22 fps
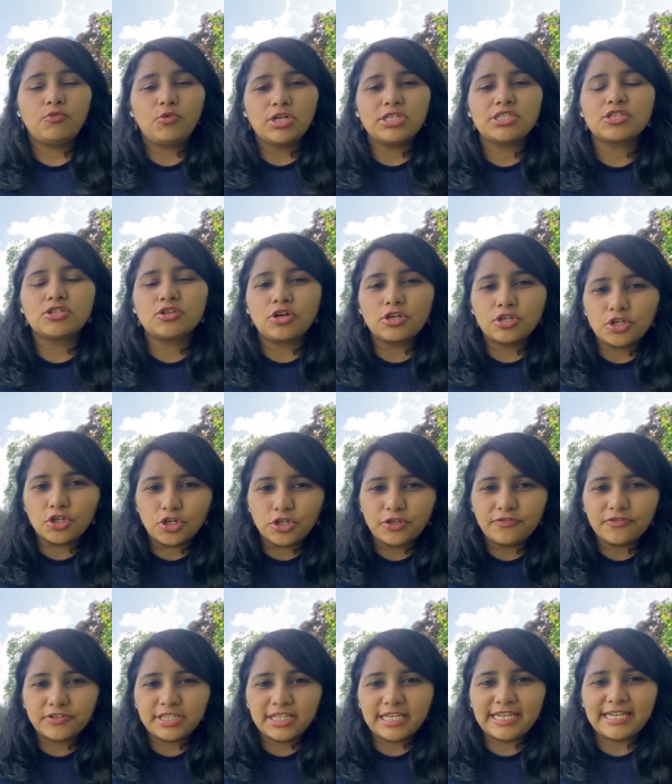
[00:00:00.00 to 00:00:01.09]
Now what's not
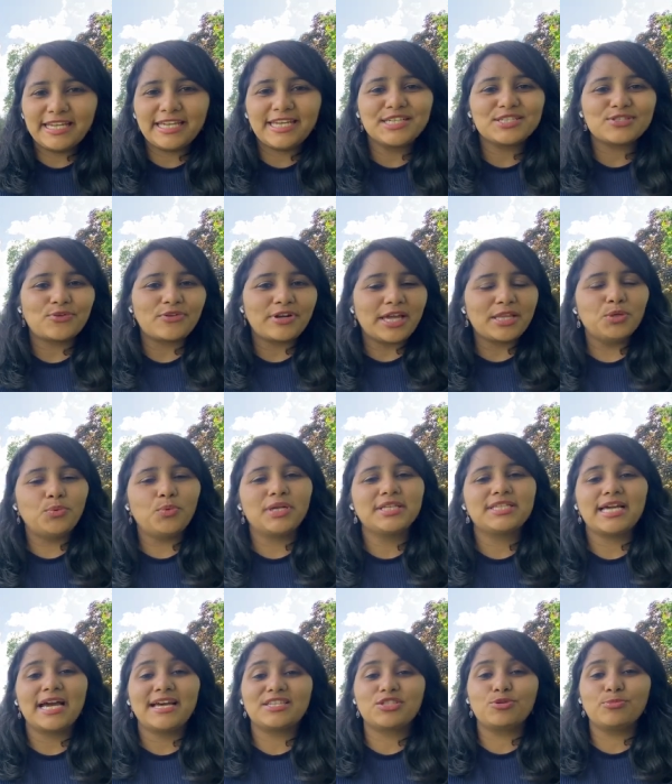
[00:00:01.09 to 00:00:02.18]
good for the ladies, or rather
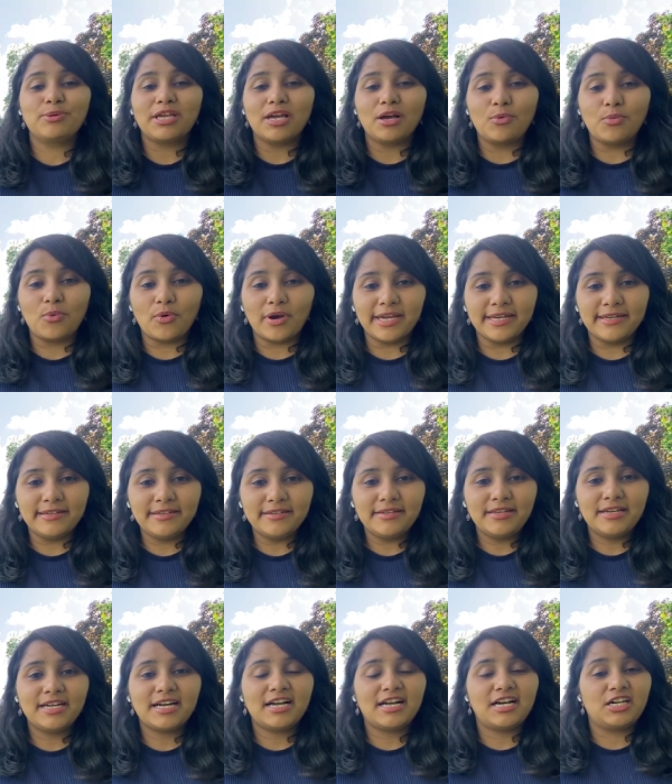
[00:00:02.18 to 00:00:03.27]
what has to be avoided,
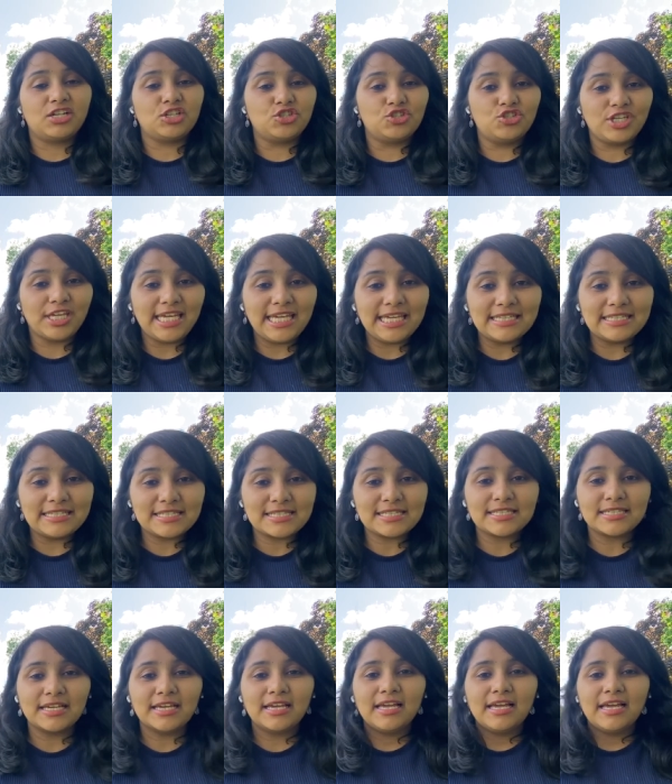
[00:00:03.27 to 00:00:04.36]
are
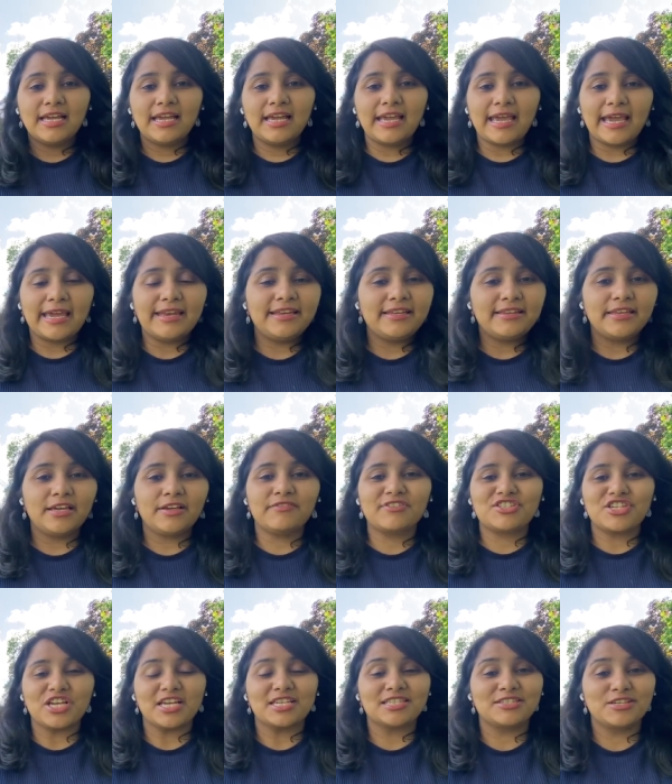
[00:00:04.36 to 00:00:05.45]
jeans, anything
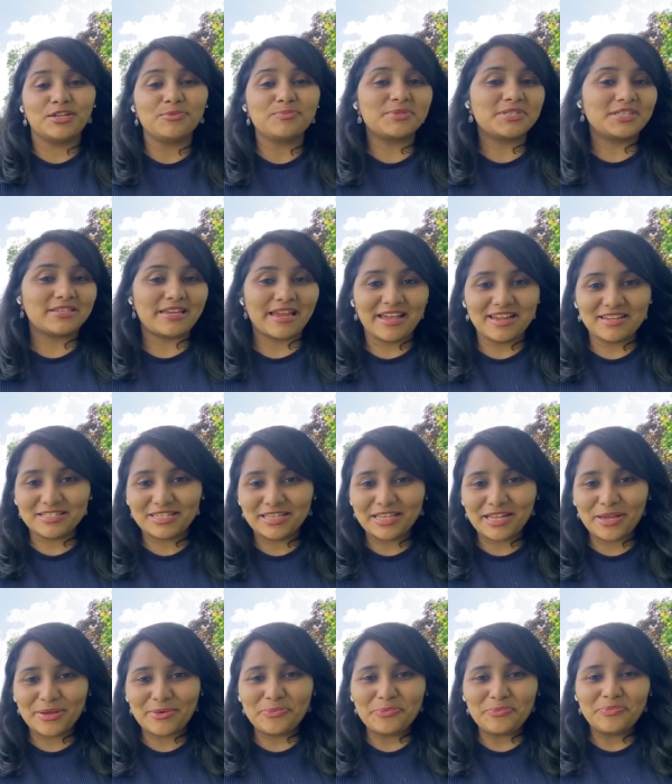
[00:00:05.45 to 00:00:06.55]
which has ripped tears in
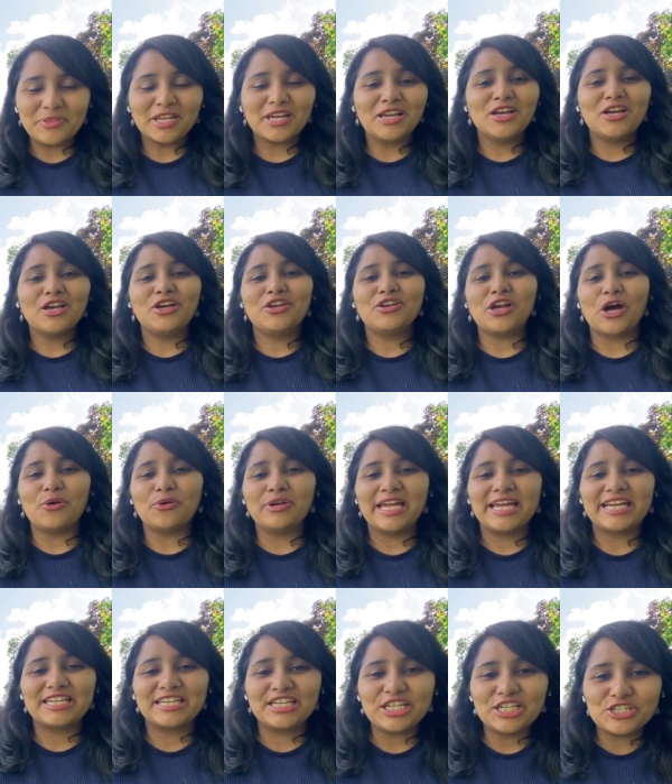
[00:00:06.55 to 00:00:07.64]
them, round
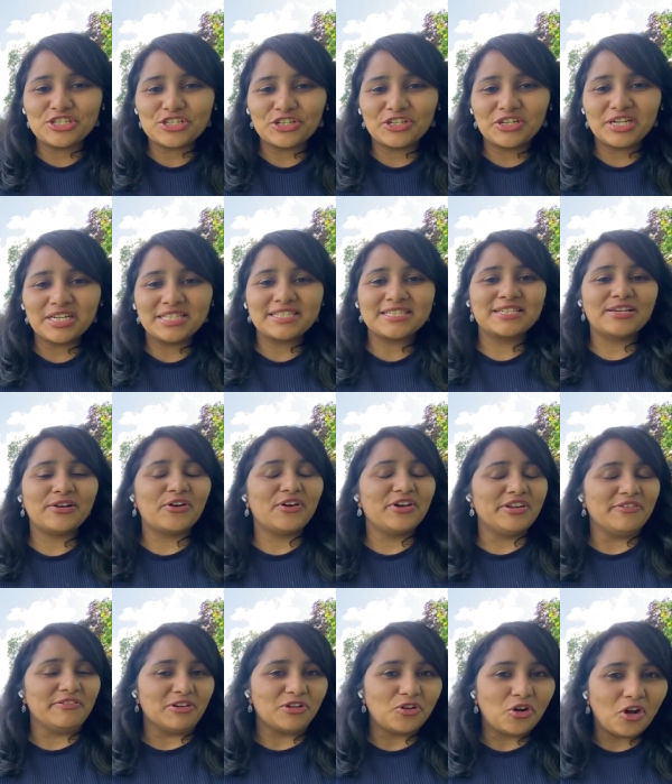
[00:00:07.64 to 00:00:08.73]
neck t-shirts or
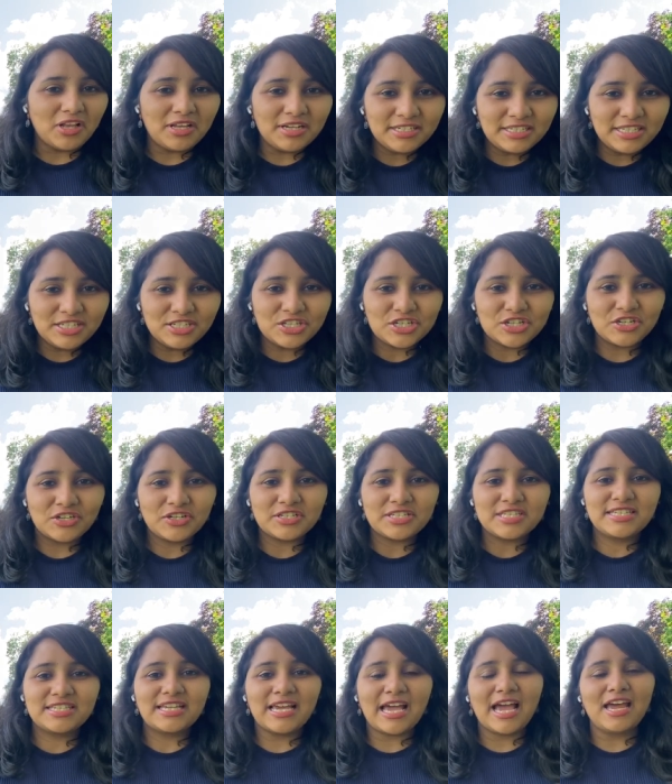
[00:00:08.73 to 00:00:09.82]
even collar
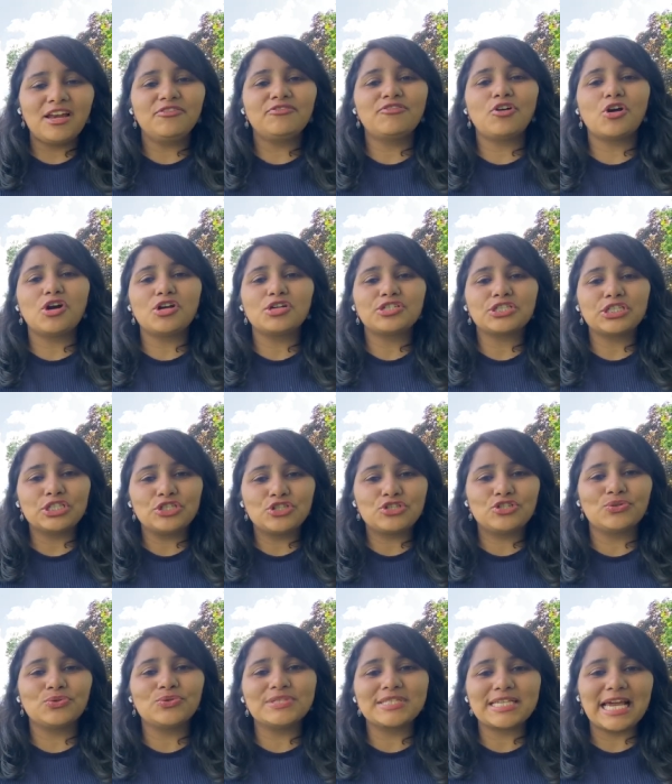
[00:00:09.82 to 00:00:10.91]
t-shirts, and of course
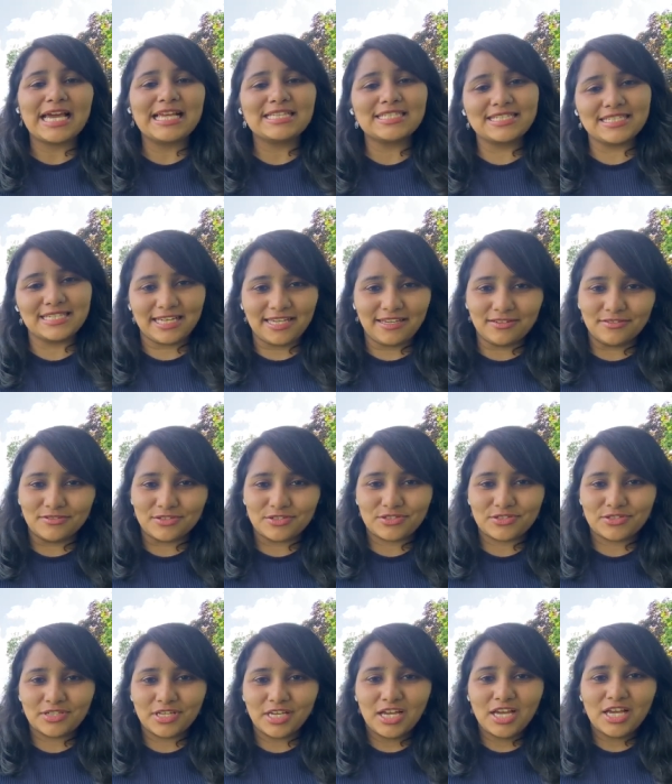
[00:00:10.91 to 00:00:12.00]
shoes and
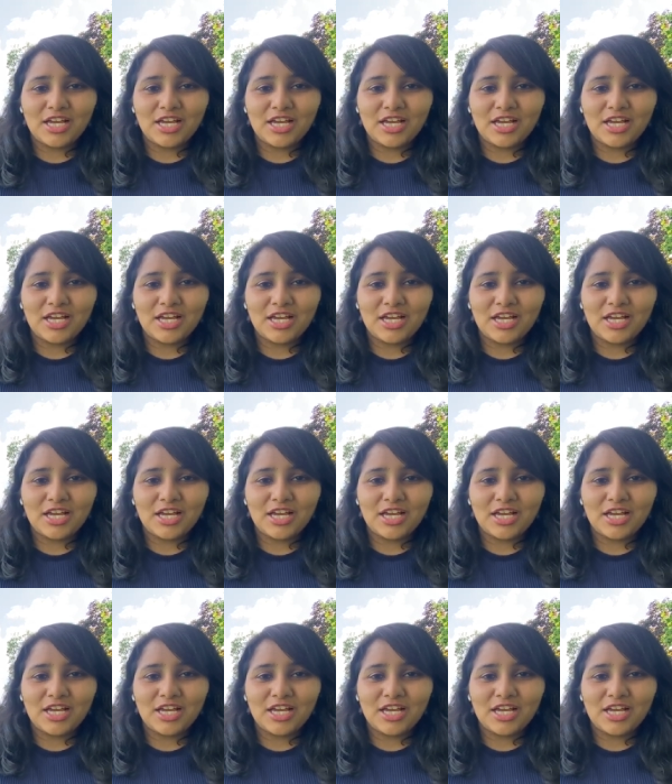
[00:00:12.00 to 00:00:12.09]
sneakers.